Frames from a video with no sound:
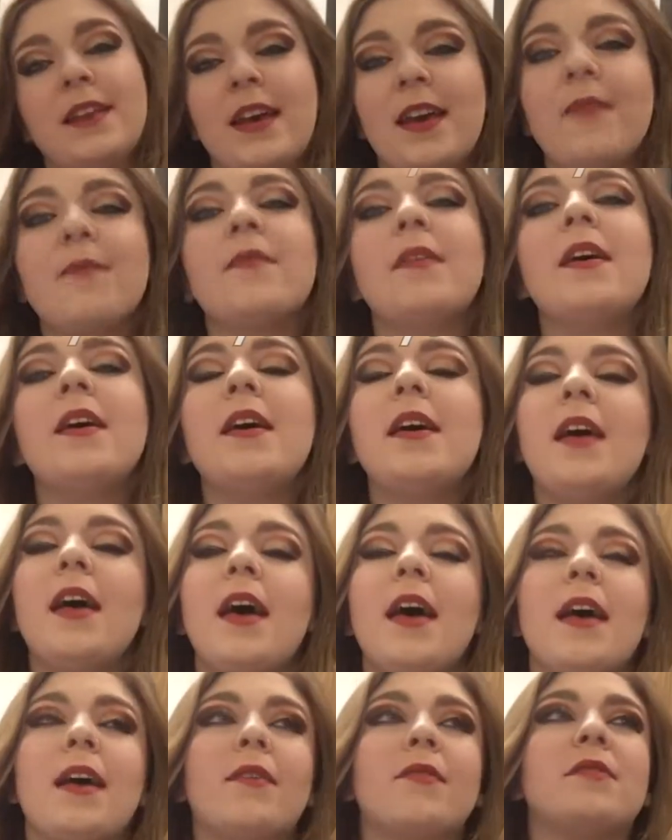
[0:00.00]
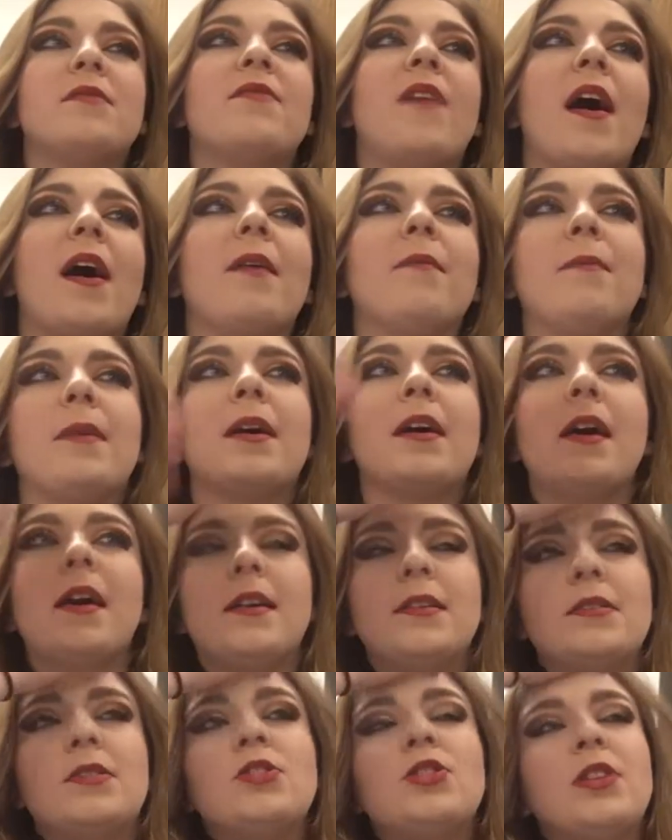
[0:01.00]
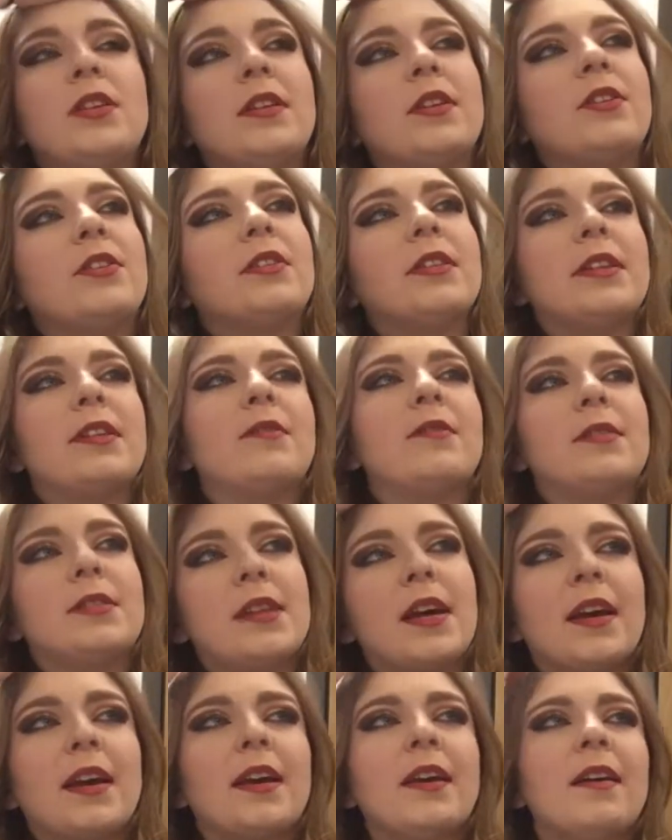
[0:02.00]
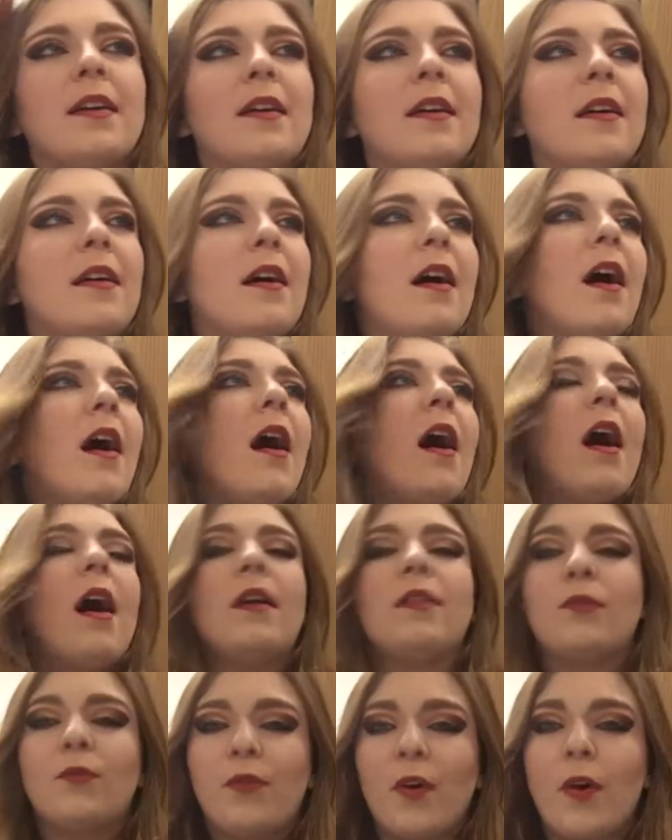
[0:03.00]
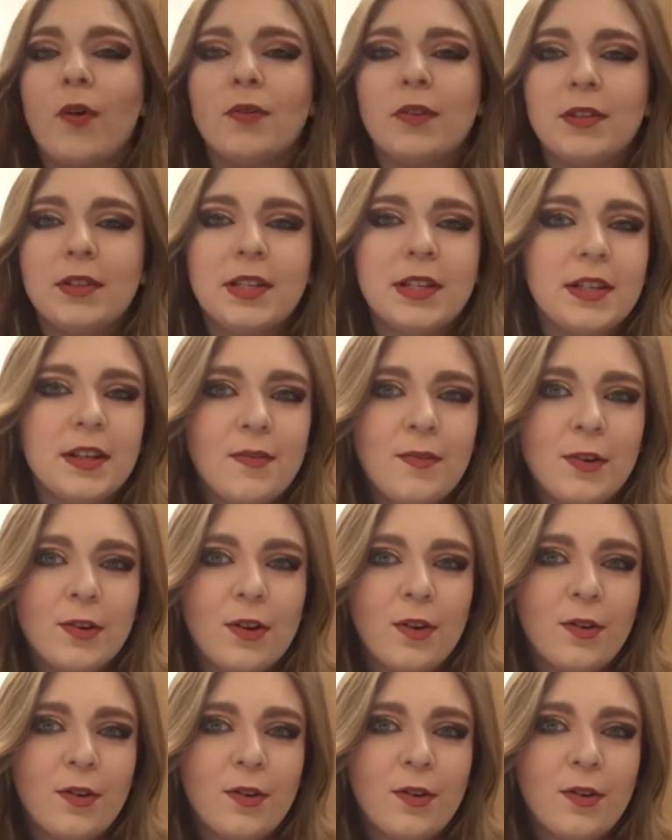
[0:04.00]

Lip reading: late, and it was fine because she literally was like on the phone and didn't even